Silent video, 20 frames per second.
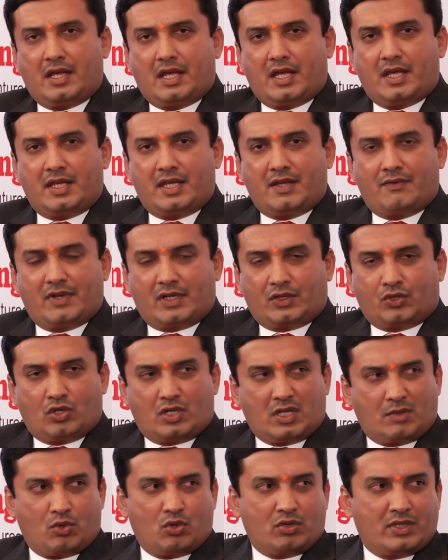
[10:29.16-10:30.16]
I never thought
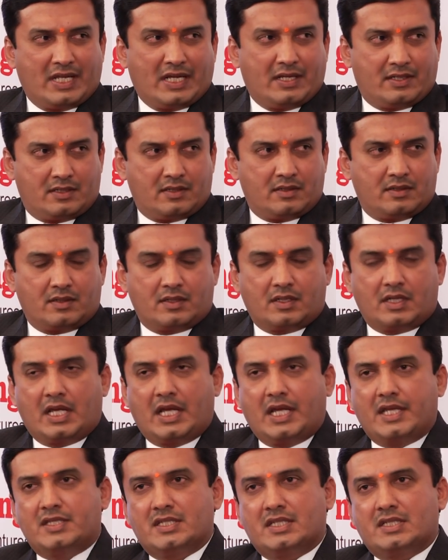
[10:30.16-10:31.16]
about that.
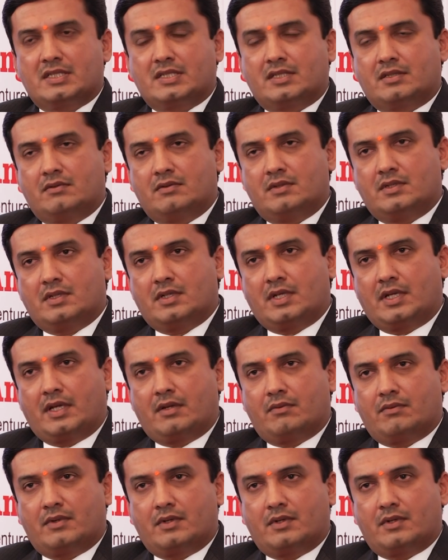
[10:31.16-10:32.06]
I just uh,